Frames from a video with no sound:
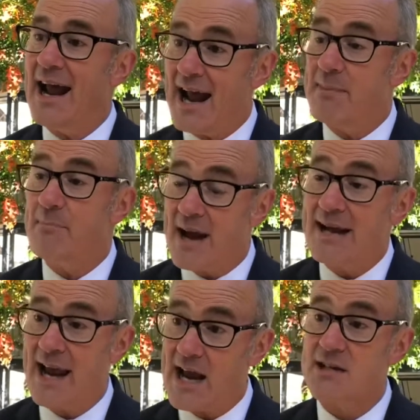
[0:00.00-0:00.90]
and make
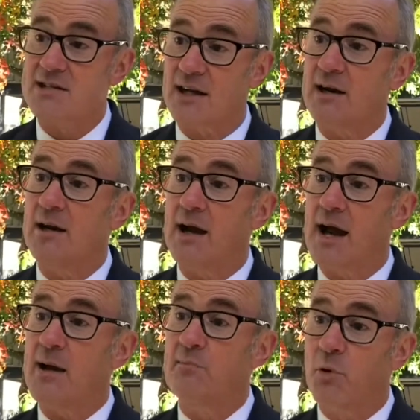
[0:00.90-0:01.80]
housing
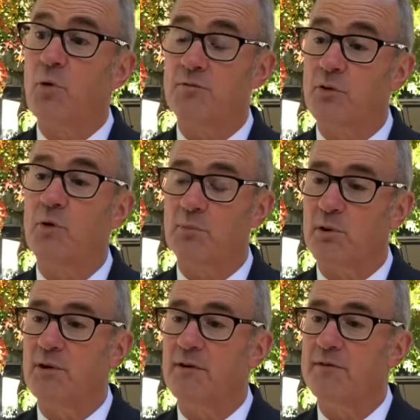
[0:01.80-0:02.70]
more
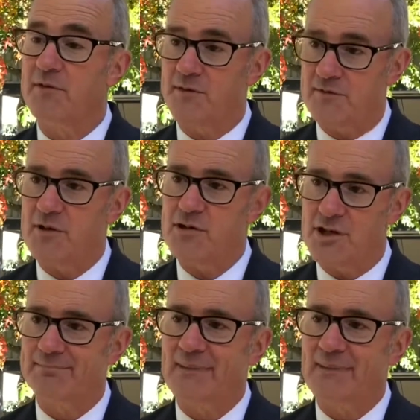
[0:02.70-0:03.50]
affordable for the future.